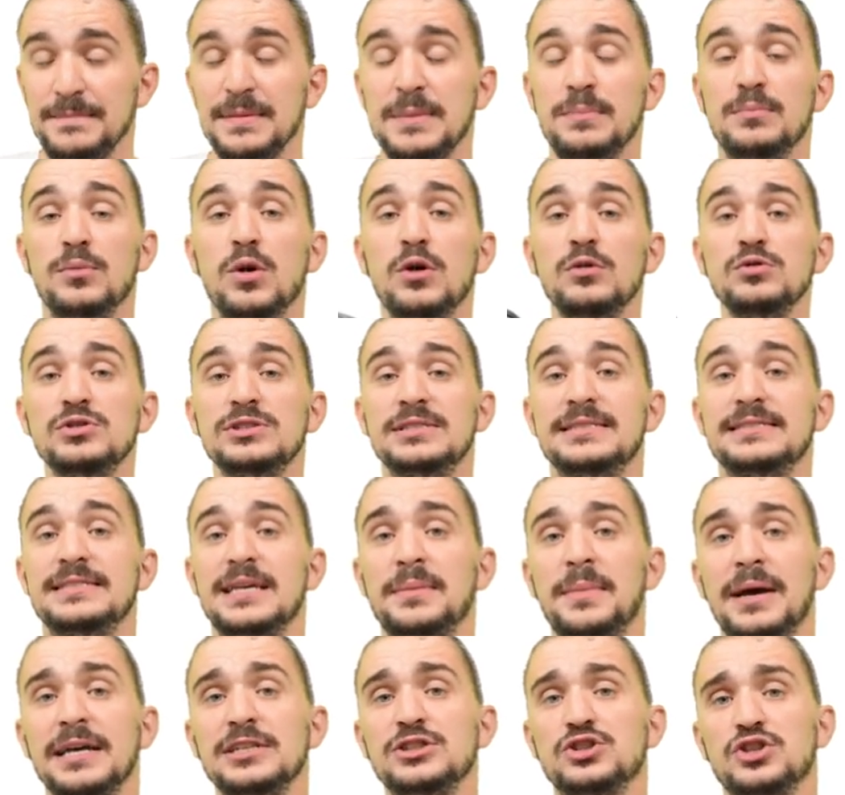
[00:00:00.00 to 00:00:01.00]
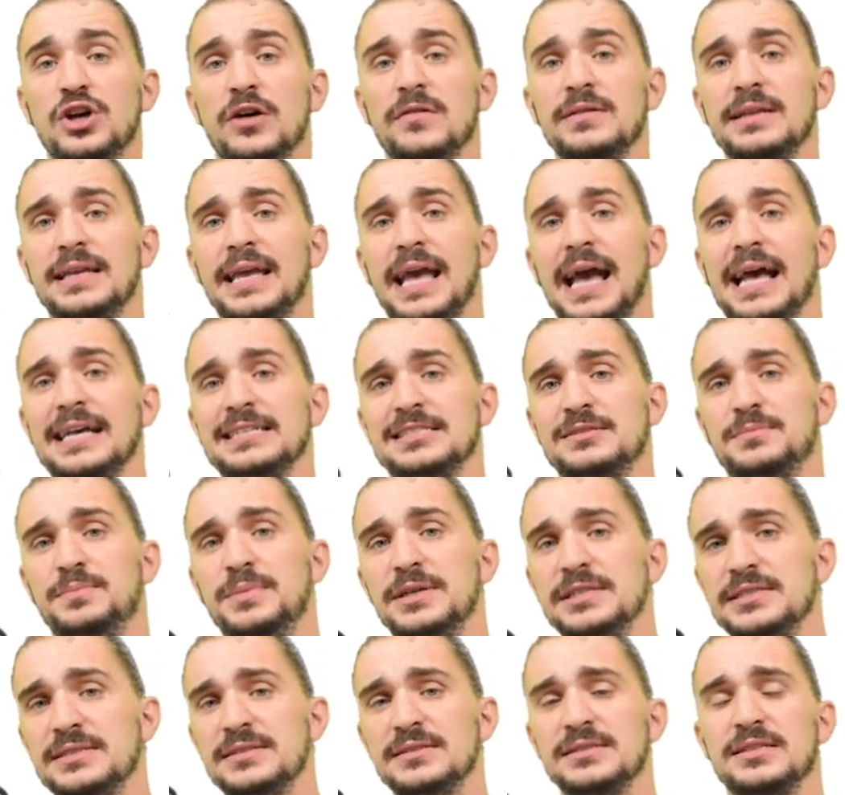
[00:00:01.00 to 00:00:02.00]
Most semi-solid cast
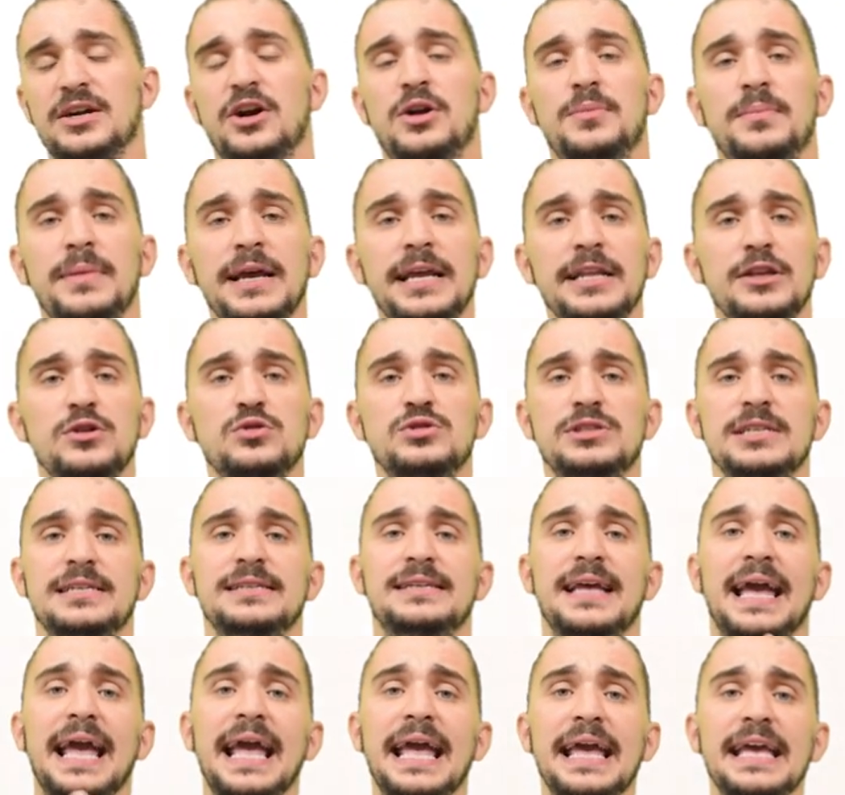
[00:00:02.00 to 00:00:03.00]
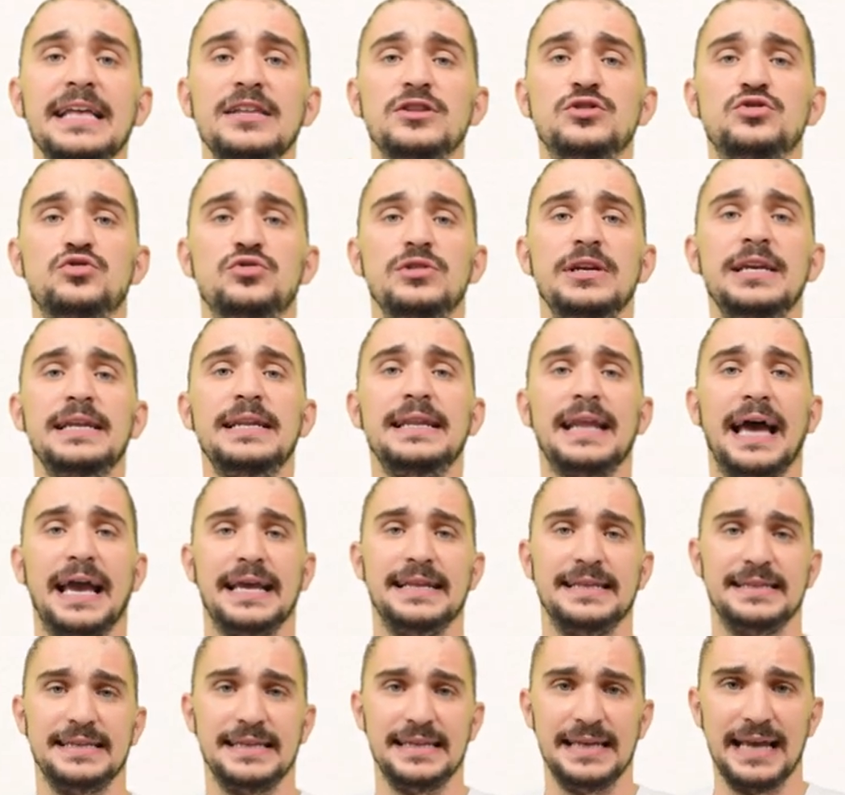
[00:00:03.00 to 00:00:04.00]
pistons are made using the
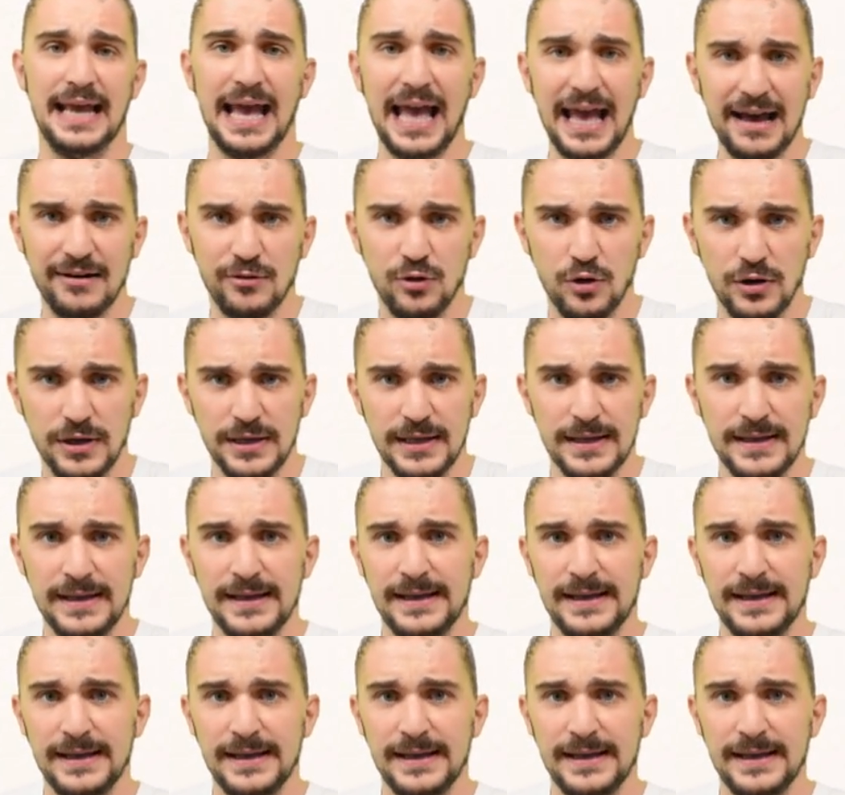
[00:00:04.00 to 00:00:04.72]
A390 alloy.